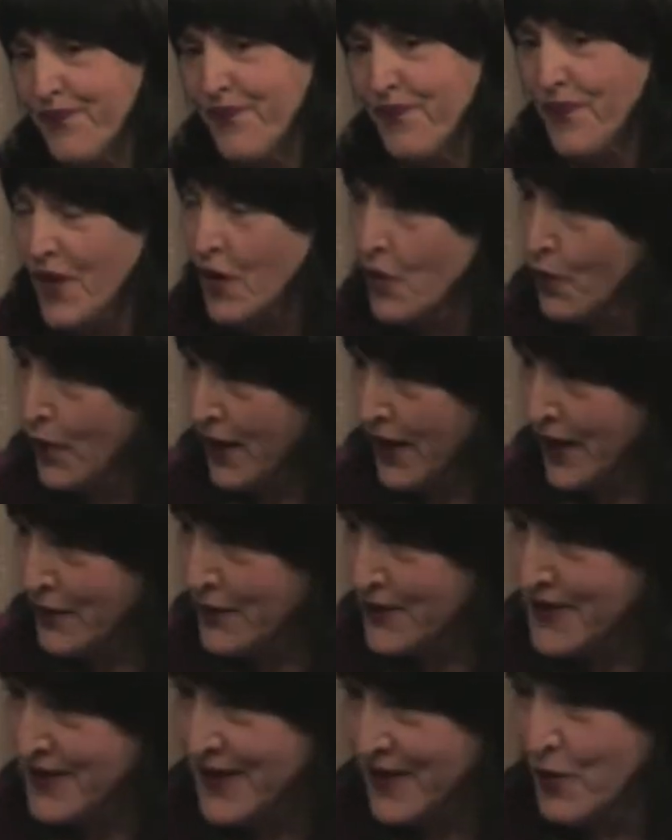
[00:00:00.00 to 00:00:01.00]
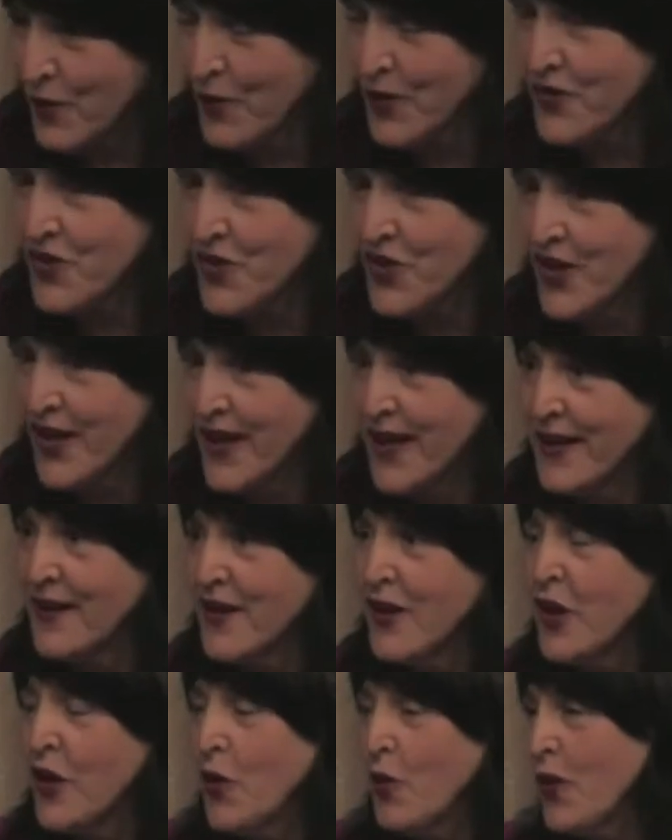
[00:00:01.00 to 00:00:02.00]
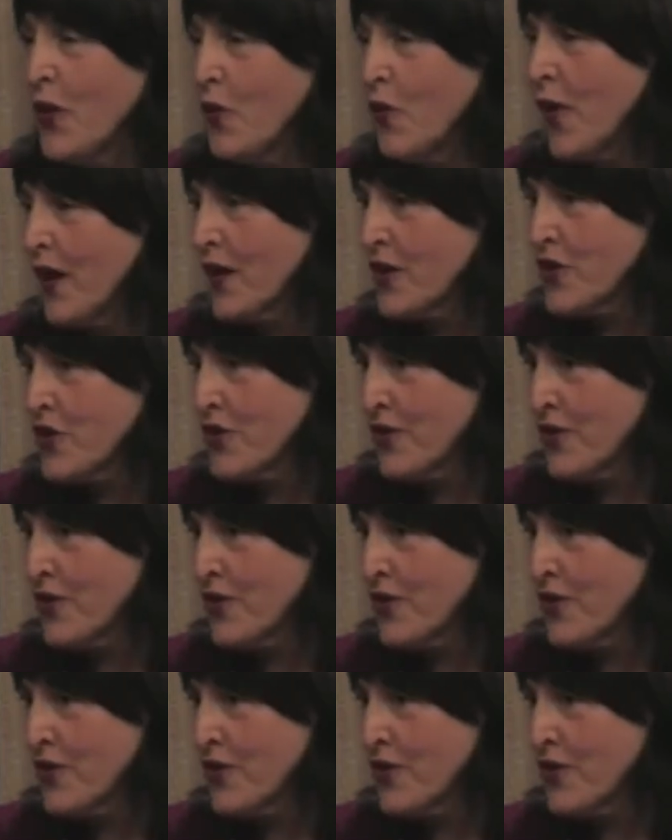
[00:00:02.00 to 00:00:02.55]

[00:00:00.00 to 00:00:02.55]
while I was there with Jane, we watched the